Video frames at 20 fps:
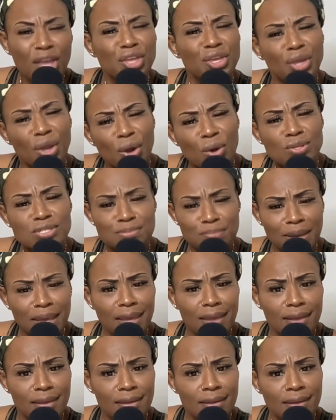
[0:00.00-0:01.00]
Use
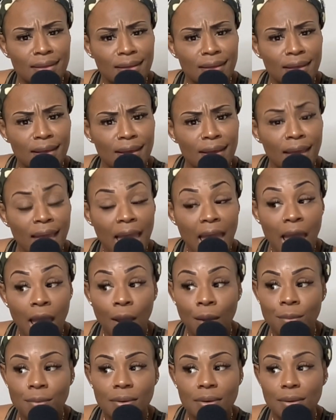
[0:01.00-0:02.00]
me.
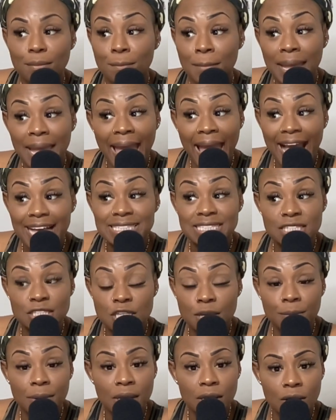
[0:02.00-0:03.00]
And me asking
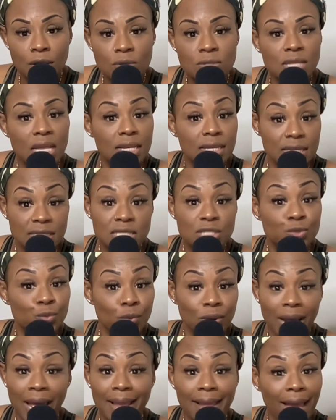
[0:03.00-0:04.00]
to be used, and this is
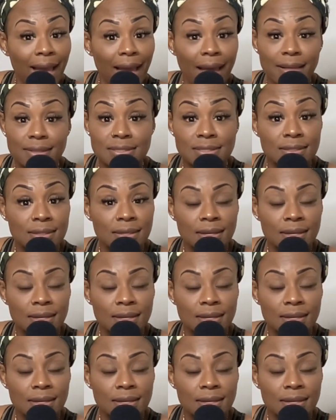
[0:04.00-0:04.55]
what I got.